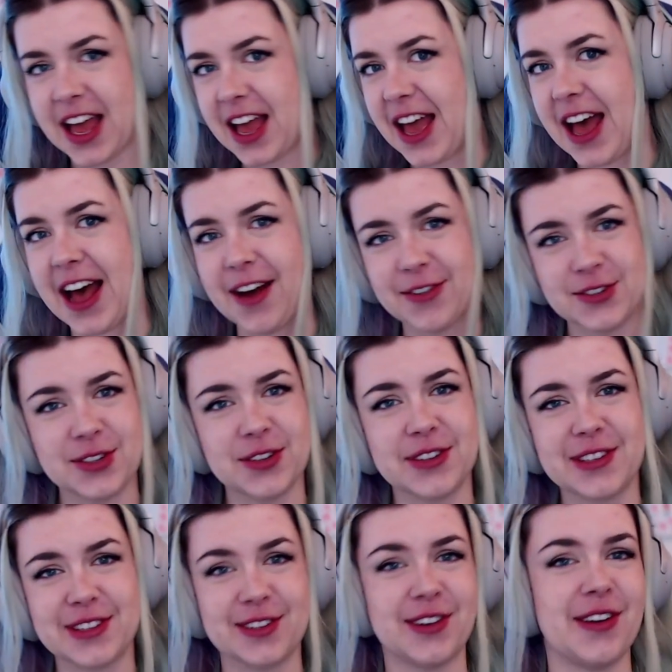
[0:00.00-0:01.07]
how to
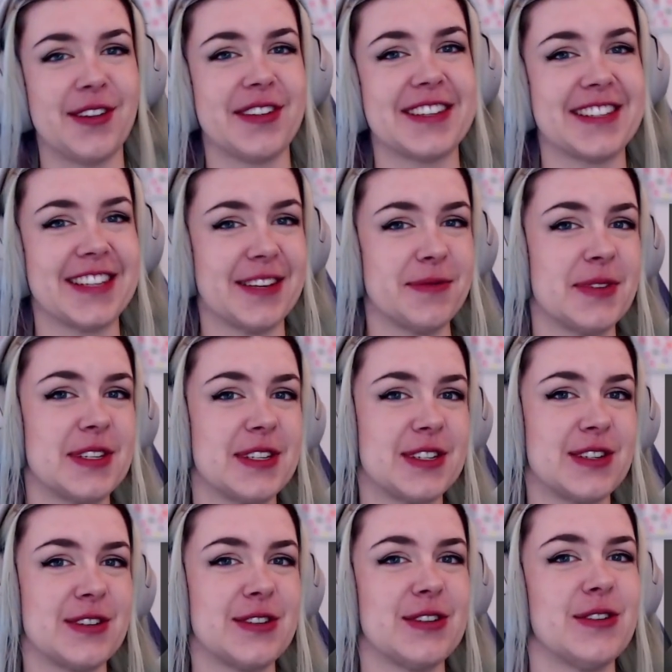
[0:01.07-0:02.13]
install The Sims
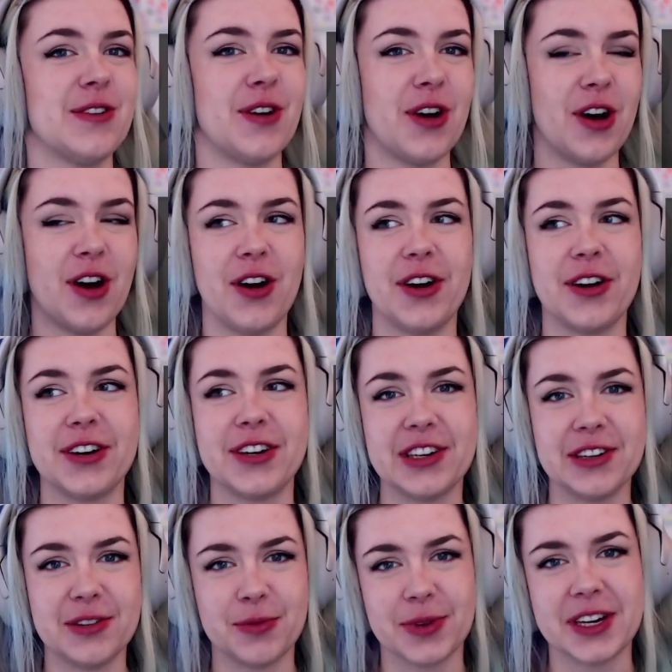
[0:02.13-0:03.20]
2
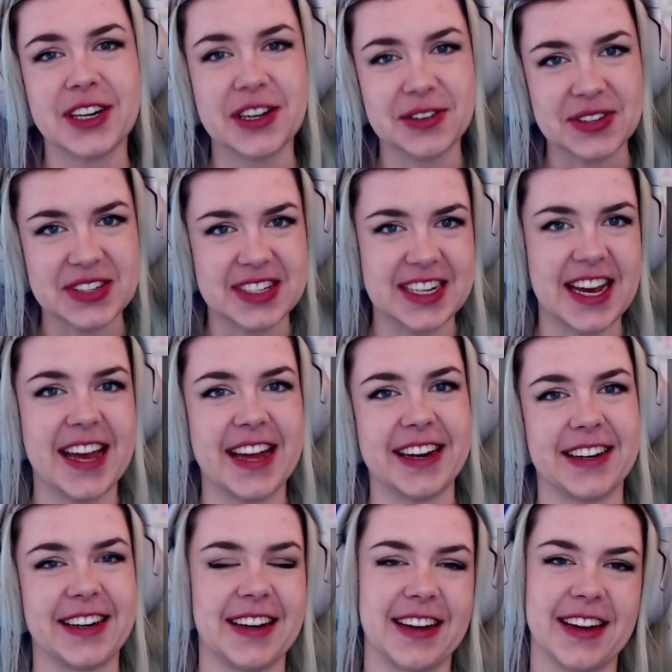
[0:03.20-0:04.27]
on Windows
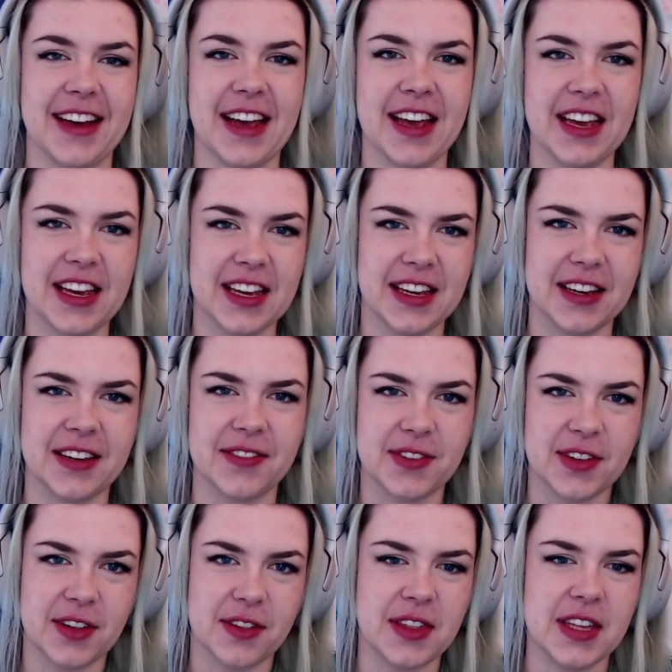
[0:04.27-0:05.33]
10.
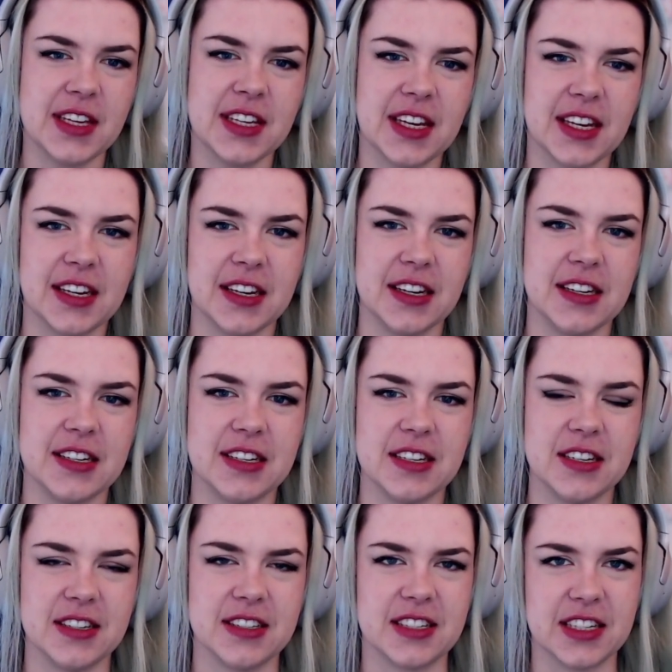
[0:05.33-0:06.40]
If you're thinking,
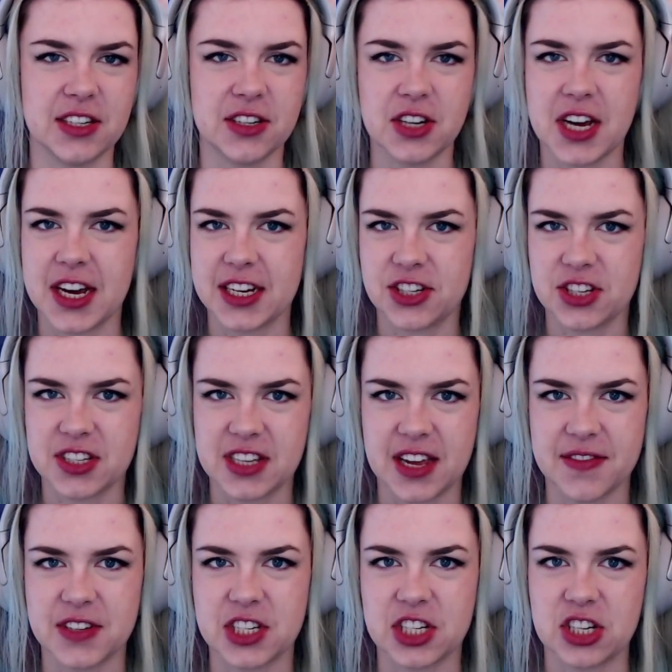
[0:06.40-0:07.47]
did I just
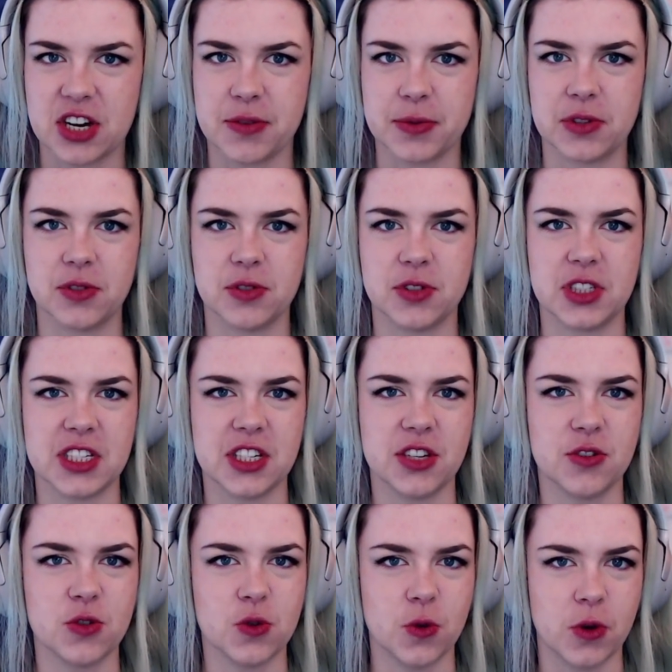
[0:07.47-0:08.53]
have a deja vu? Didn't
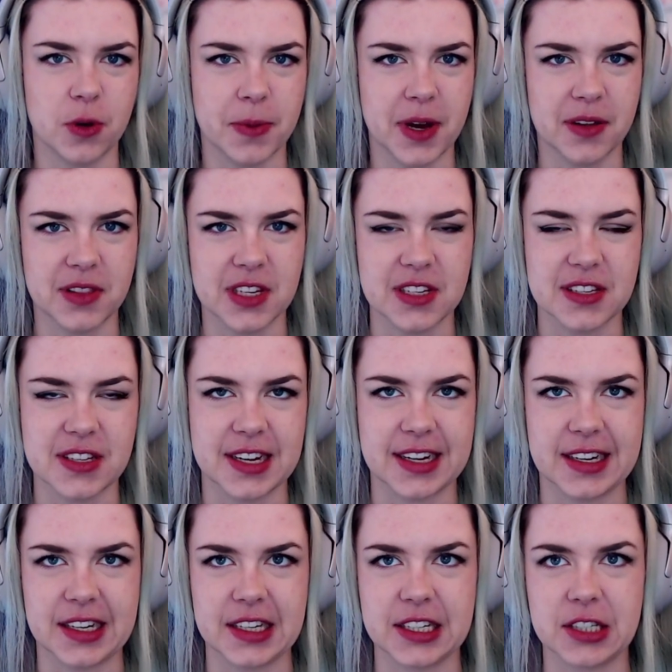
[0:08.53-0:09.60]
you talk about this
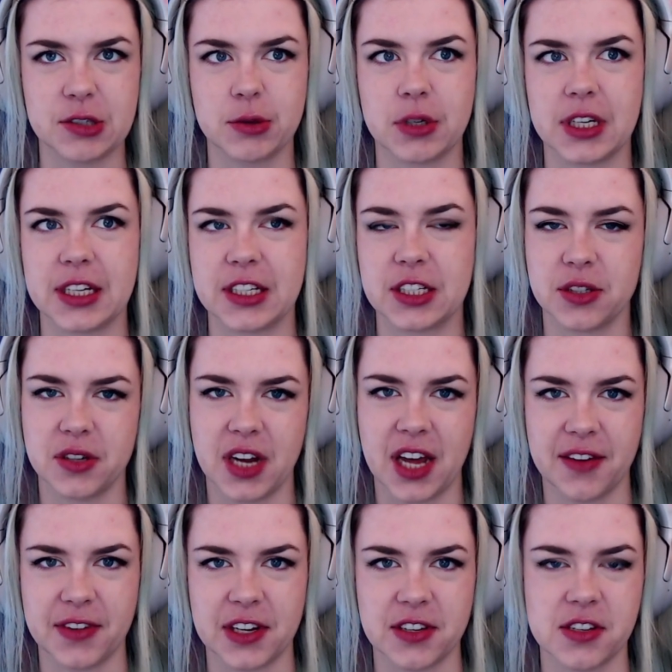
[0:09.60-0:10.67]
like literally
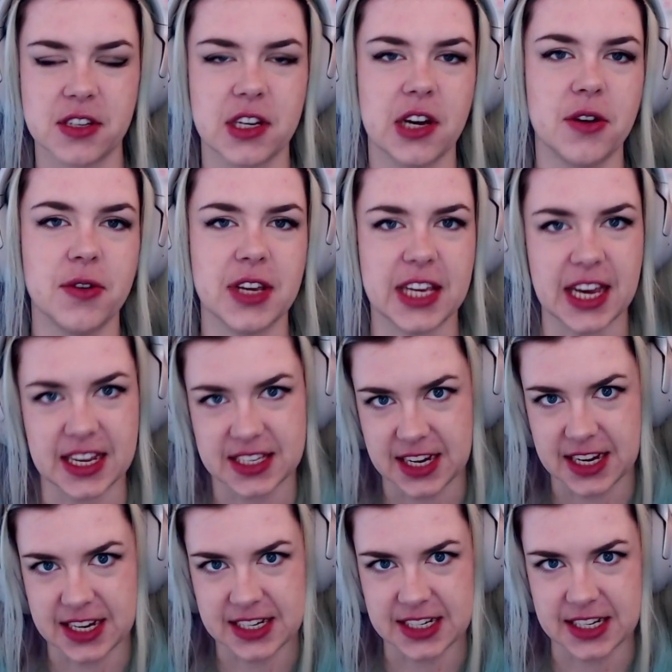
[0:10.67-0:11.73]
2.5 years ago? Yes,
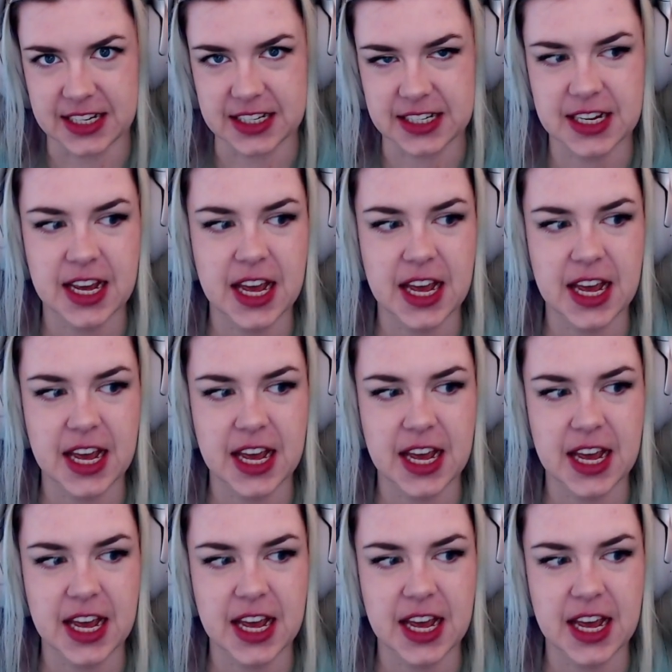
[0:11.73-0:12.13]
I did.